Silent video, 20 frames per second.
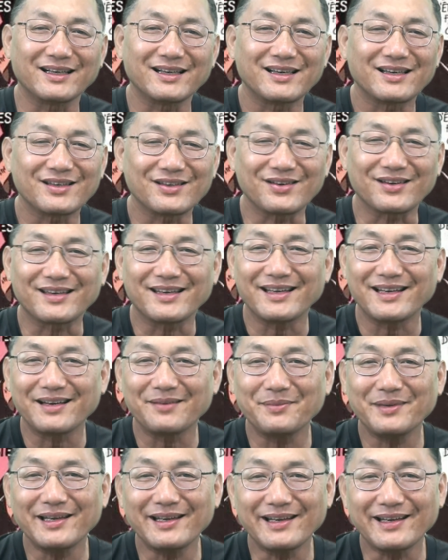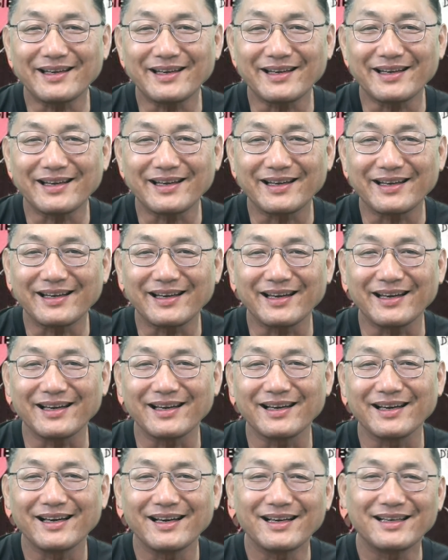You kidding me?
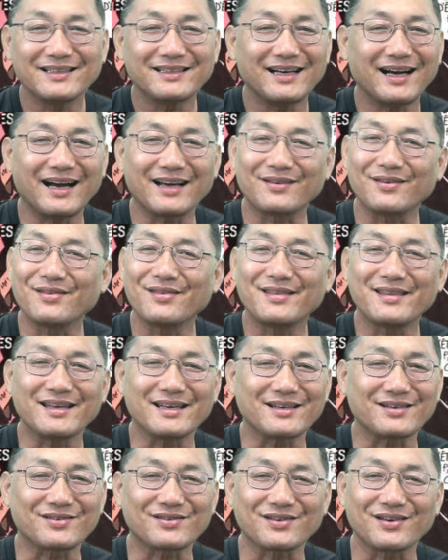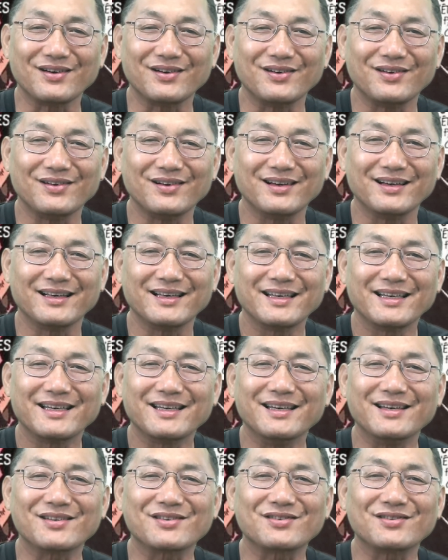I don't think so.
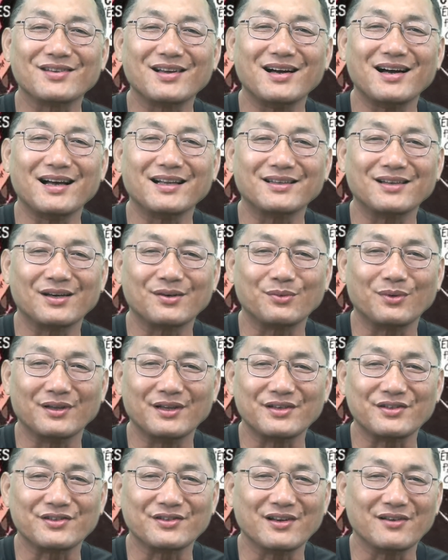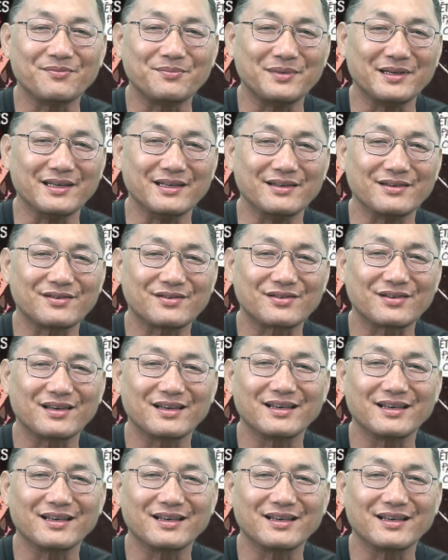It's not a religion of peace.